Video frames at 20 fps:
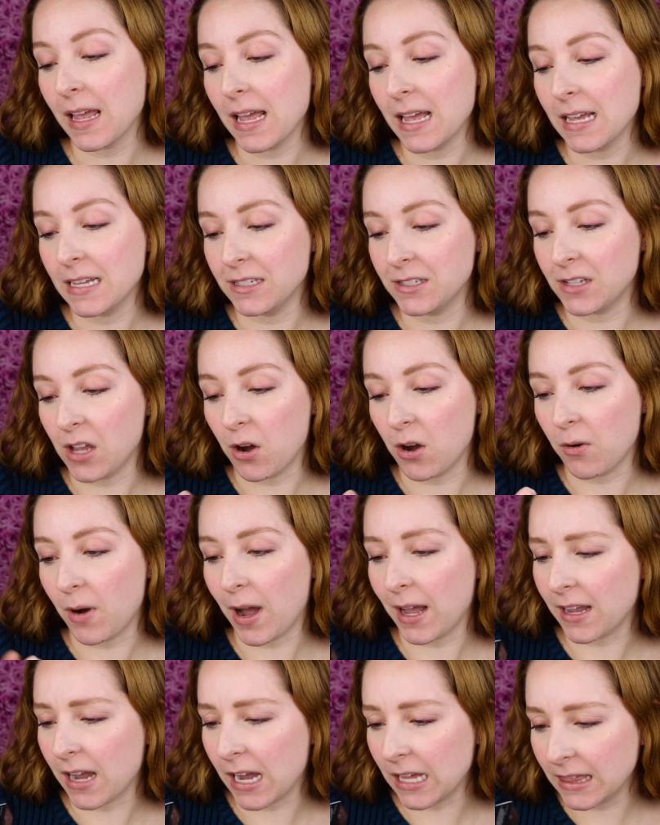So I
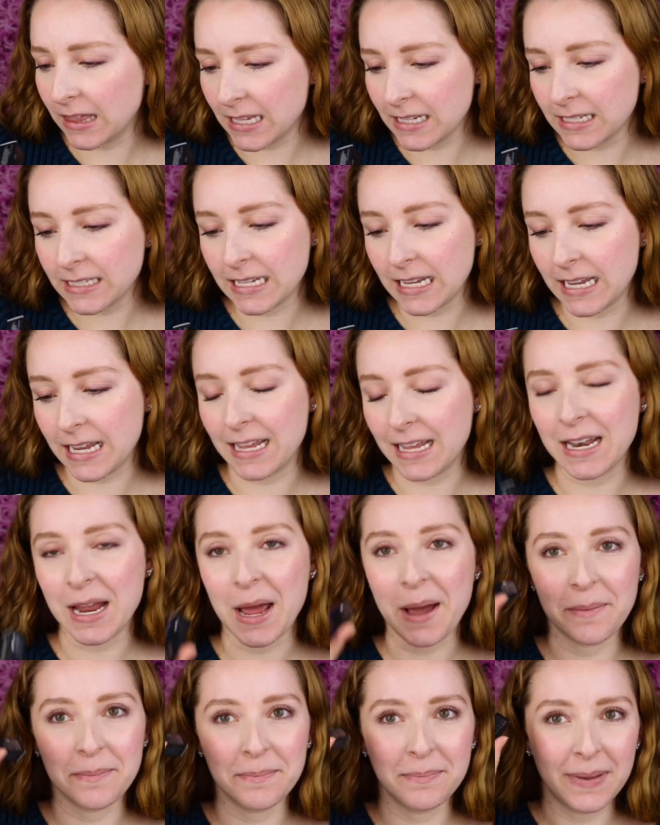got this in
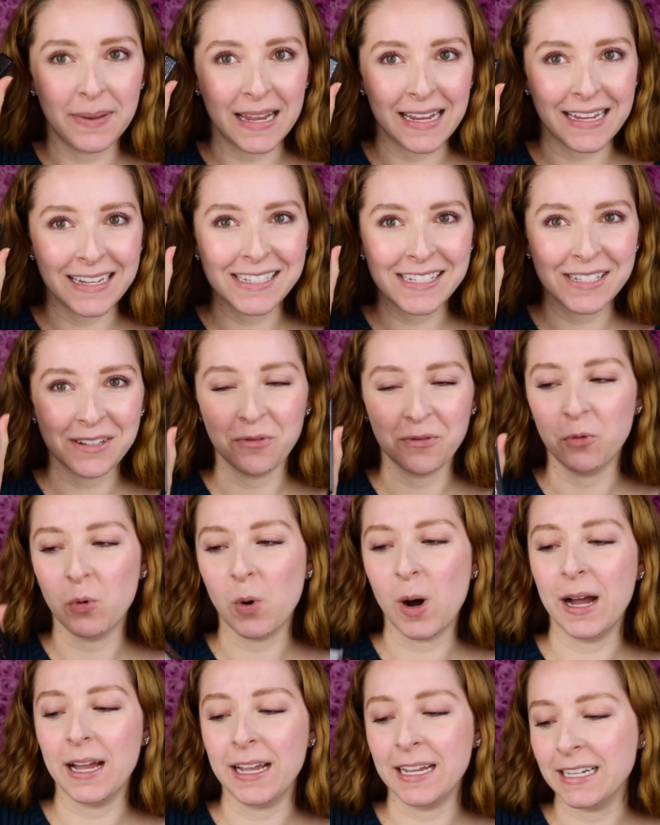base
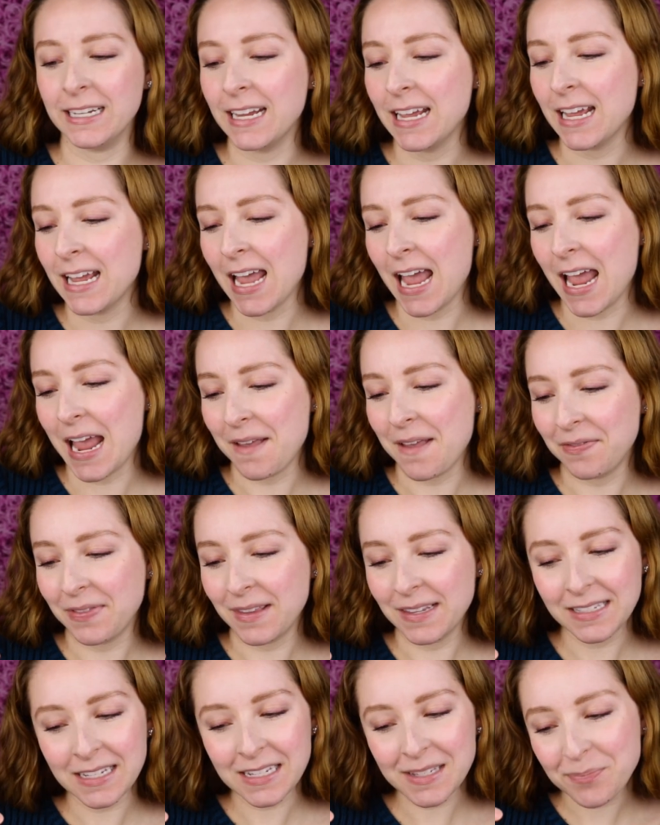1 and
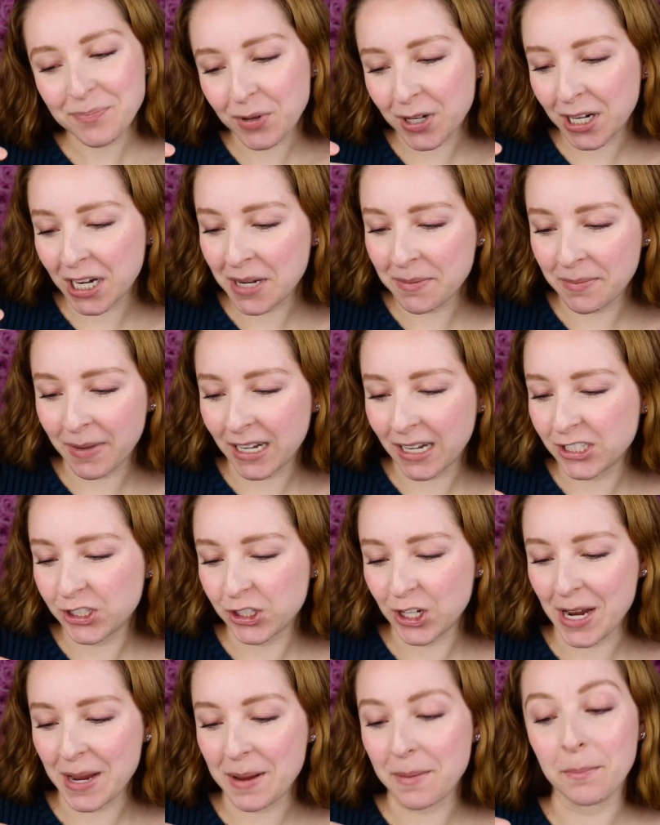this is pretty much
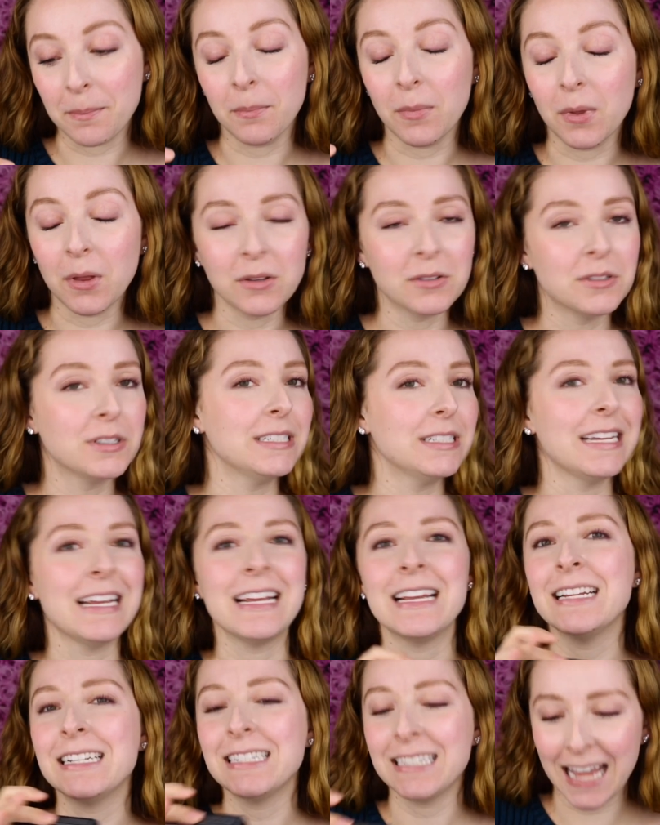a
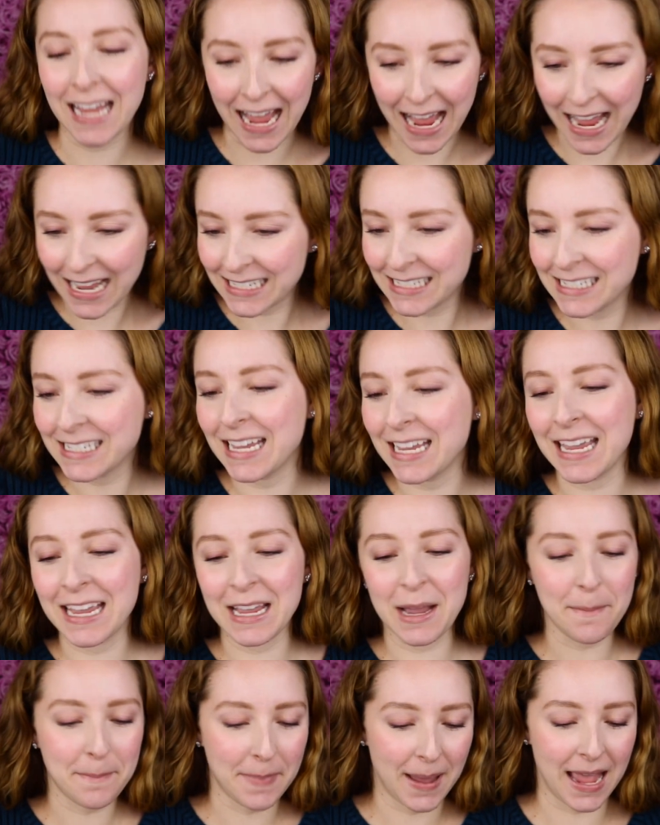
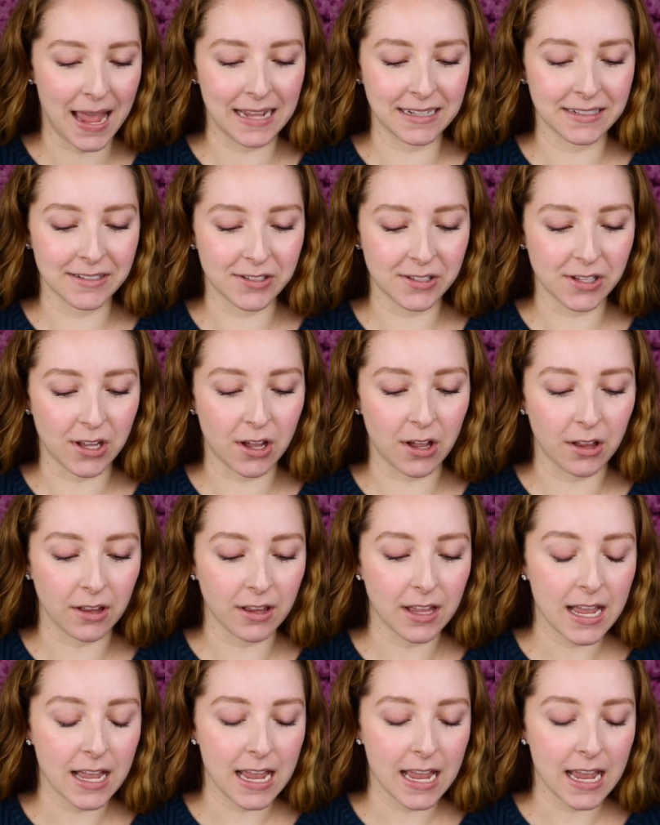multitasking pencil.